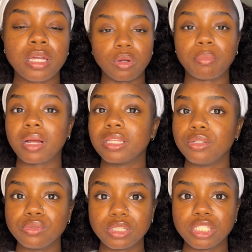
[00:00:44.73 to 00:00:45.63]
You can probably
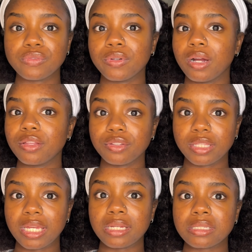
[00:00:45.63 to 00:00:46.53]
use these for other
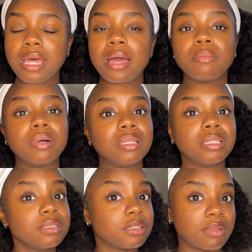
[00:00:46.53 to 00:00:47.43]
things, but
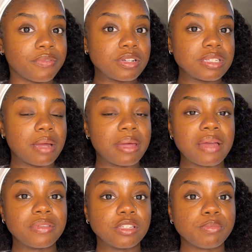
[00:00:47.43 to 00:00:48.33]
this is my first time
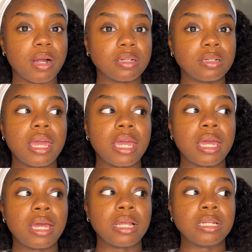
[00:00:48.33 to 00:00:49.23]
having this product
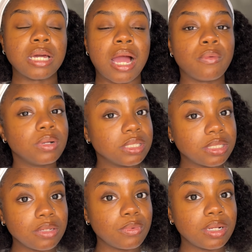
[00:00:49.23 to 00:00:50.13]
and I want to
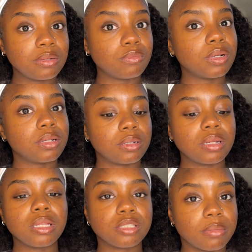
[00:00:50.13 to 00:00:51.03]
see what
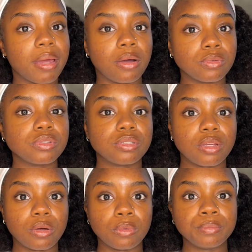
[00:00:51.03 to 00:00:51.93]
it's about.
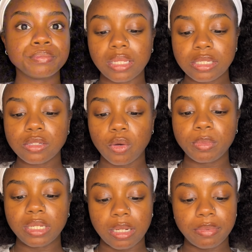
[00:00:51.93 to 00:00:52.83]
So let's open
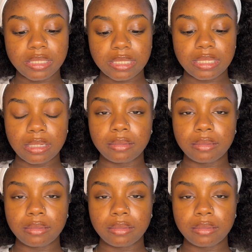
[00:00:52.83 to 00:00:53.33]
it up and see.